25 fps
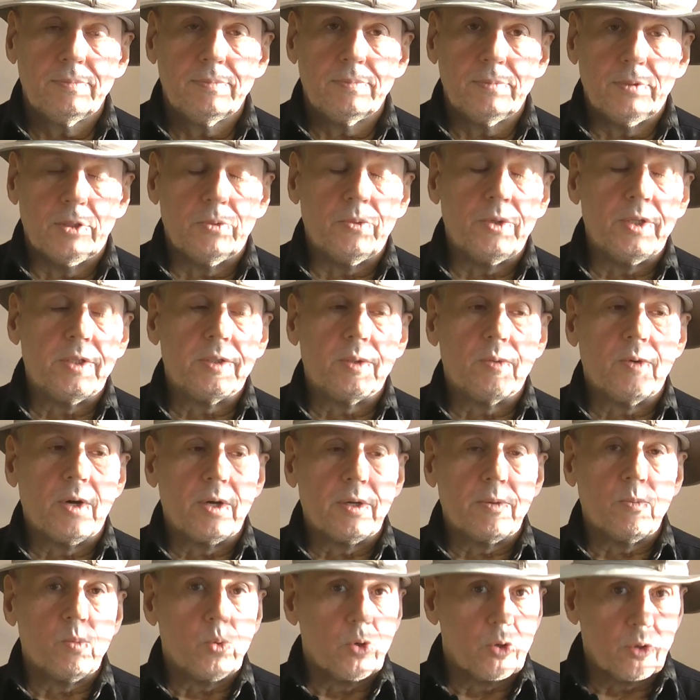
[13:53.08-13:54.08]
The reason
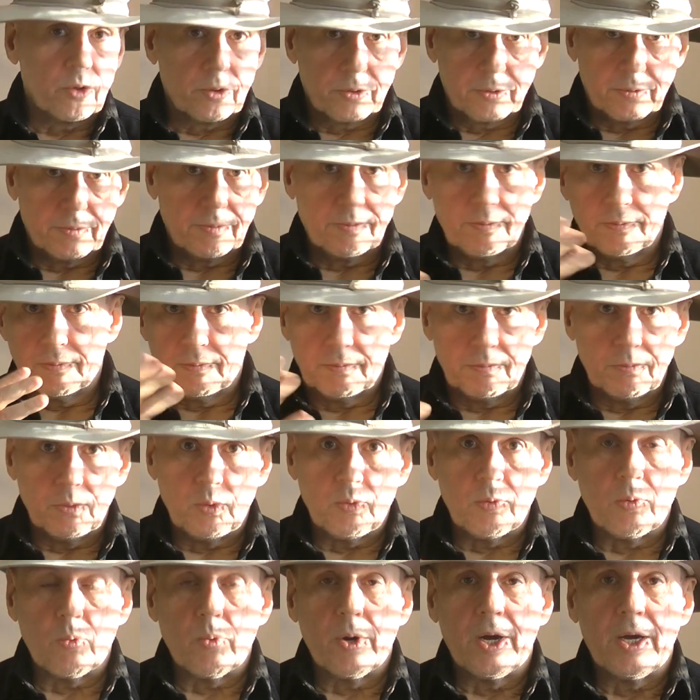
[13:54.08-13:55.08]
why words move
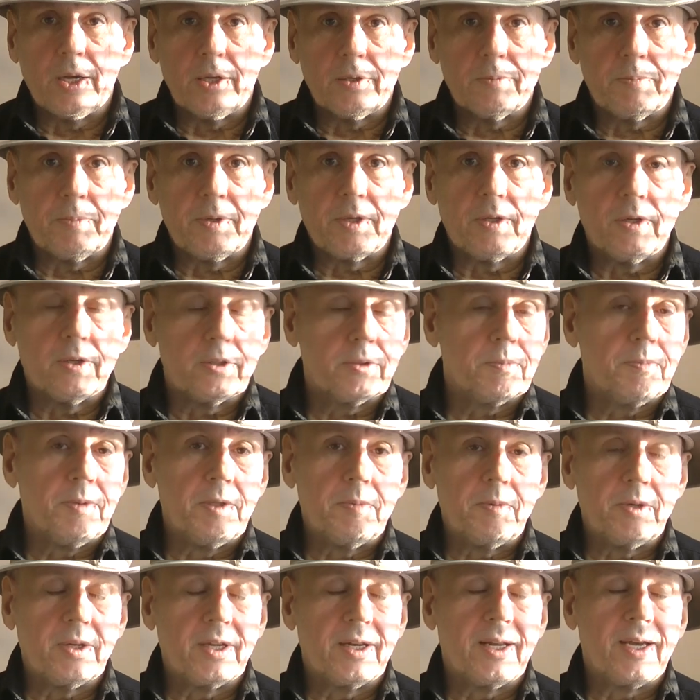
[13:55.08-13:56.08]
away is because
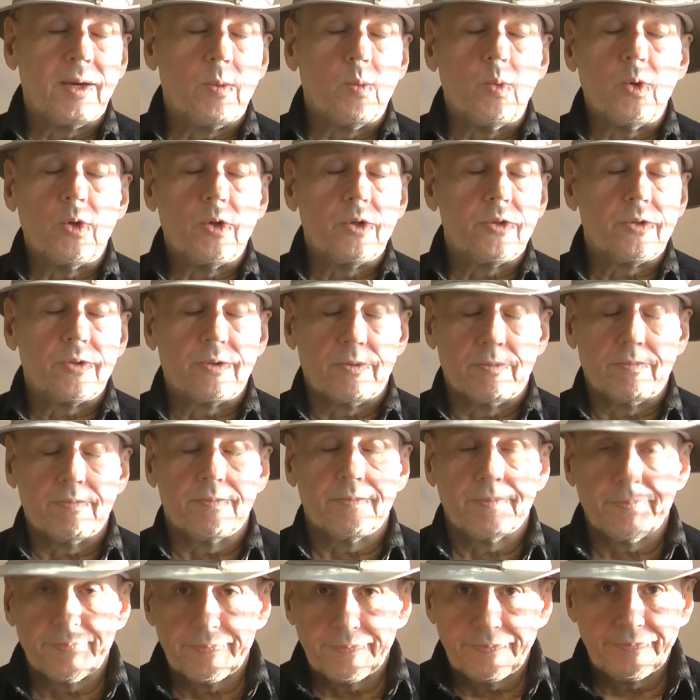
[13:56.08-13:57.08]
people can have words
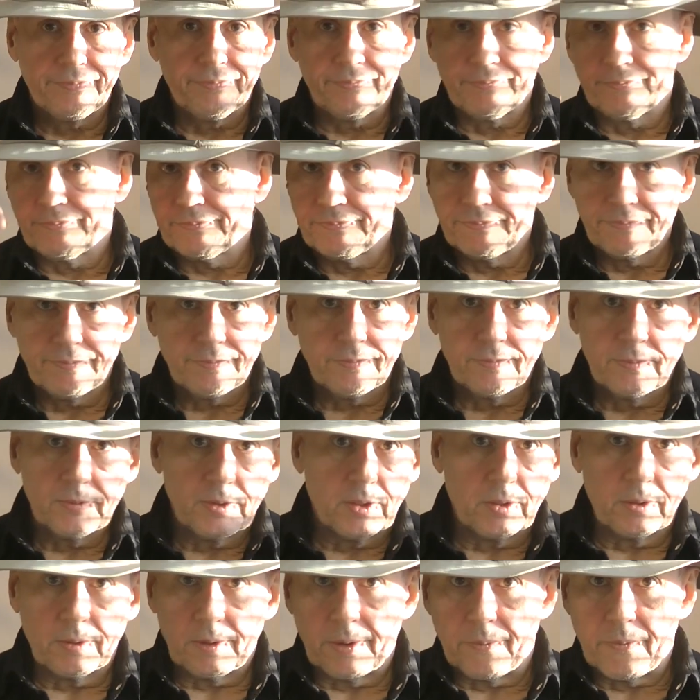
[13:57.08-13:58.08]

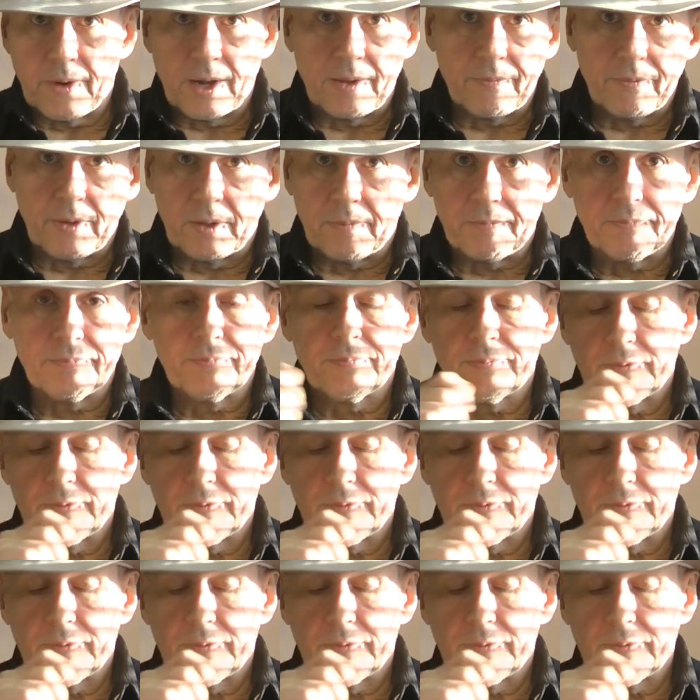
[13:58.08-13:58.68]
around them.